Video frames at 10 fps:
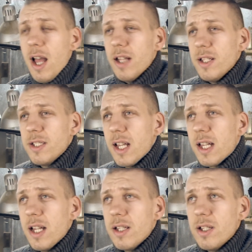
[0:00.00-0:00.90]
And the
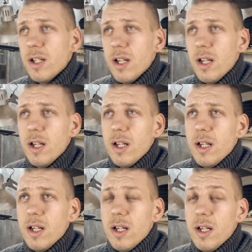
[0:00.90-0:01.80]
second,
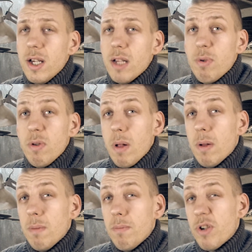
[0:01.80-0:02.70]
it
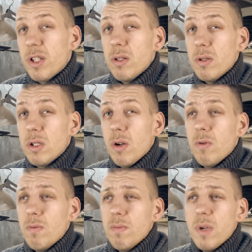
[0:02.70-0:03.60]
will be brittle,
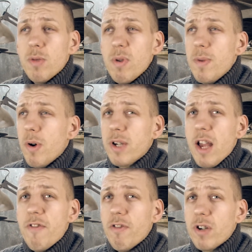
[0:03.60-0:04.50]
so it will be
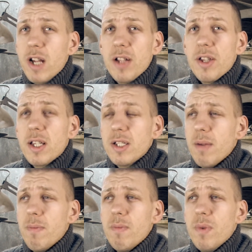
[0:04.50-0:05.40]
okay for cutting
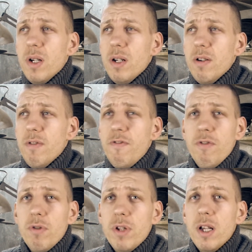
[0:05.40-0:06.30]
some
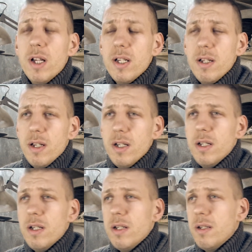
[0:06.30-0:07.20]
food,
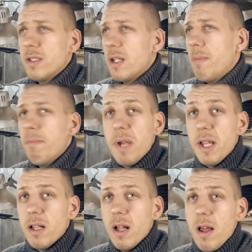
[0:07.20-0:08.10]
some
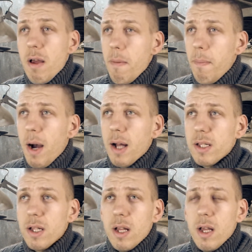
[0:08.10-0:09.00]
meat,
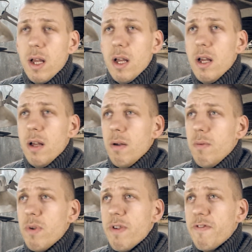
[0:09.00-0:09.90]
but
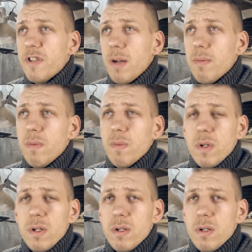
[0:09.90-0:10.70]
with some